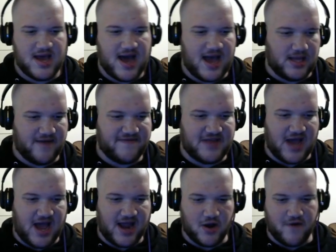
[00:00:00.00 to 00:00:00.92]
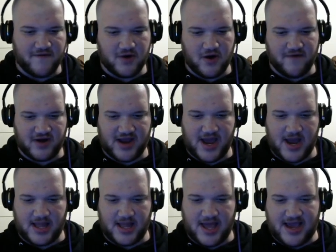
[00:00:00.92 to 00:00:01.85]
I love dying over and over again.
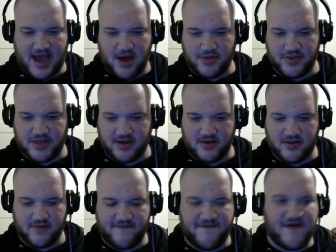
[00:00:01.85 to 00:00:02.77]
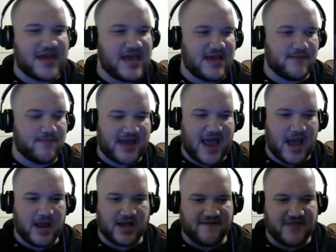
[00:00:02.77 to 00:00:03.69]
I like how the fucking
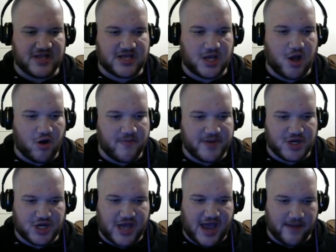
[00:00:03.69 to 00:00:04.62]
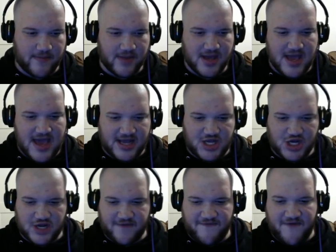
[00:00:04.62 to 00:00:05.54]
mechanic of this garbage game is
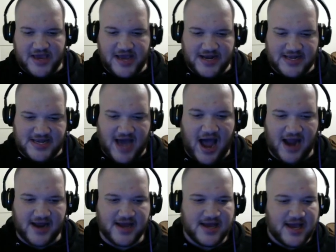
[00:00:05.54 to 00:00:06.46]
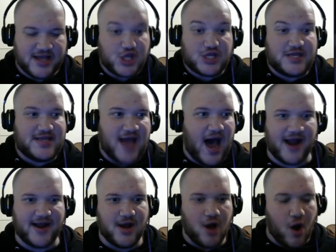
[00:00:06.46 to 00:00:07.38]
just fucking die. It's just
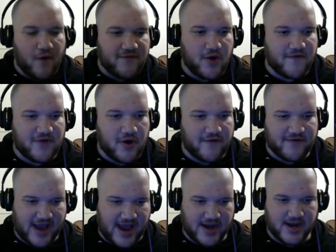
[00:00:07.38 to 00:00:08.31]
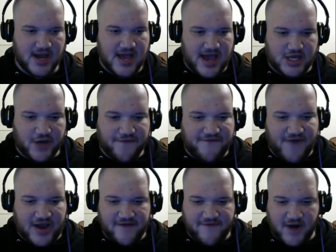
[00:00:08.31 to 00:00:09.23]
die over and over and over again. It's so
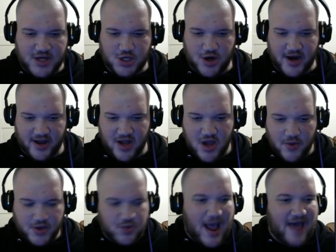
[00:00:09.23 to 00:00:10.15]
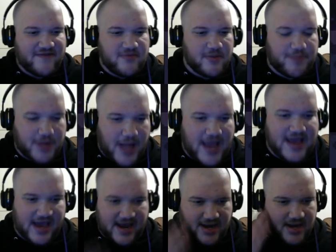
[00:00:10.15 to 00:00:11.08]
fucking frustrating, which is why I haven't been
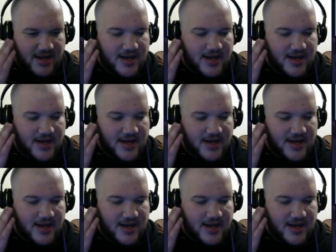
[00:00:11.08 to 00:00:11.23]
playing it.